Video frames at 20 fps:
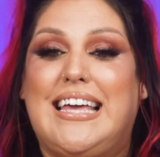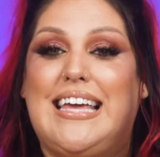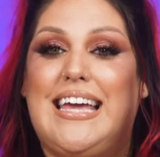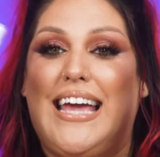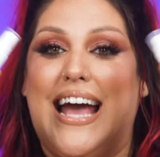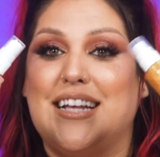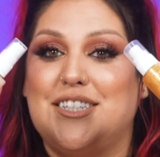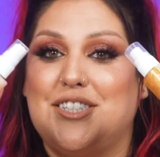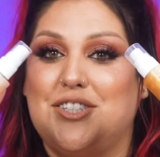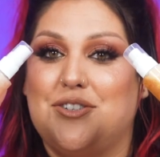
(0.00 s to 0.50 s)

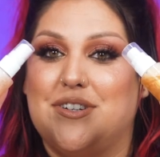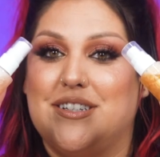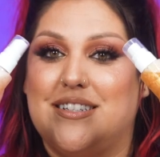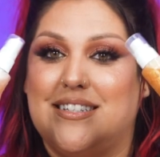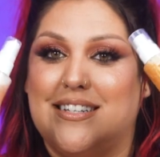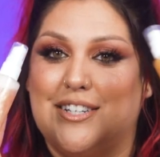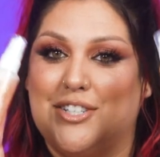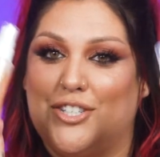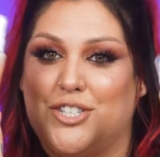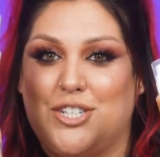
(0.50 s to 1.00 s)
Yes, you are
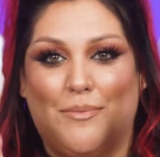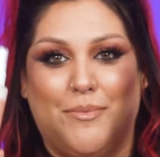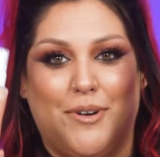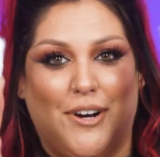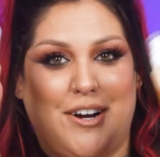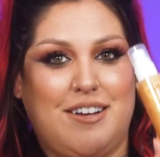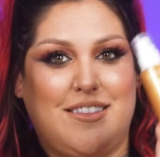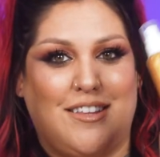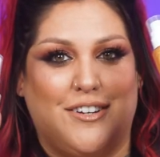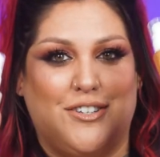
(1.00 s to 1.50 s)
seeing
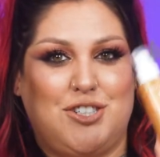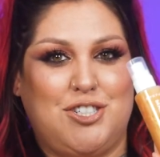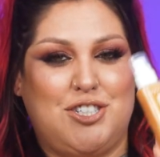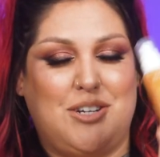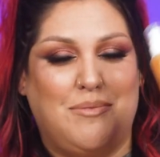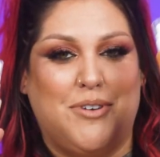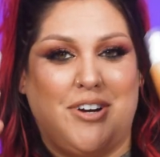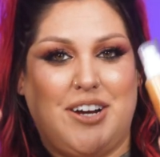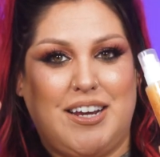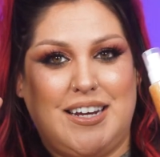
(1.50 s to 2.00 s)
shimmer. There's
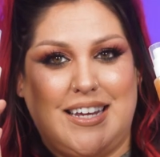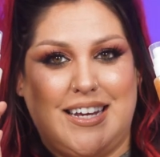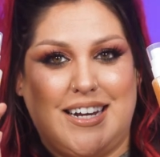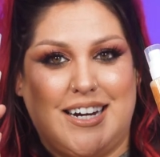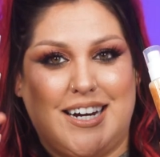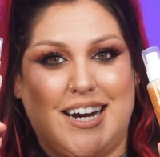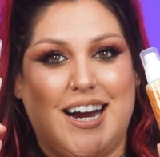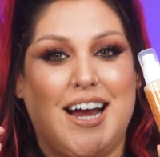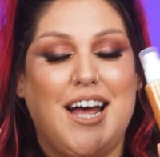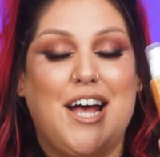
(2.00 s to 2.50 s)
shimmer in
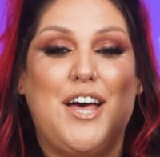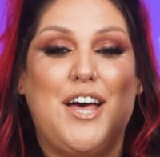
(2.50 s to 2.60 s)
here.